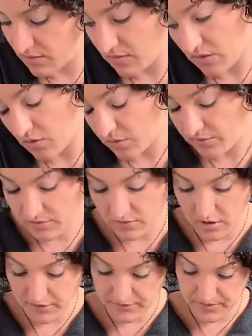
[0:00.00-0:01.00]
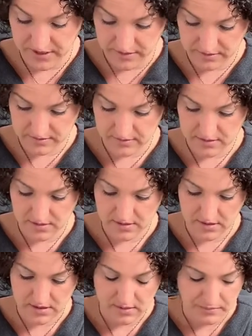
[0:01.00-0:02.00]
Or all 3.
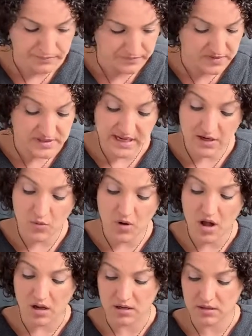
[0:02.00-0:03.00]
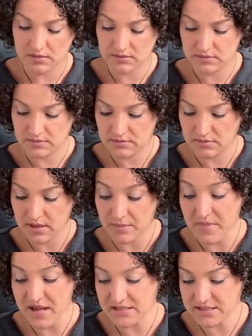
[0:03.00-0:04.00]
Take a walk.
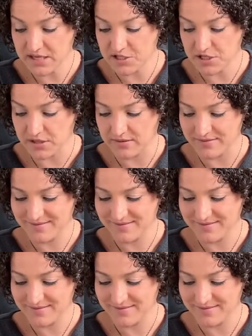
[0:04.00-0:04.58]
Meditation.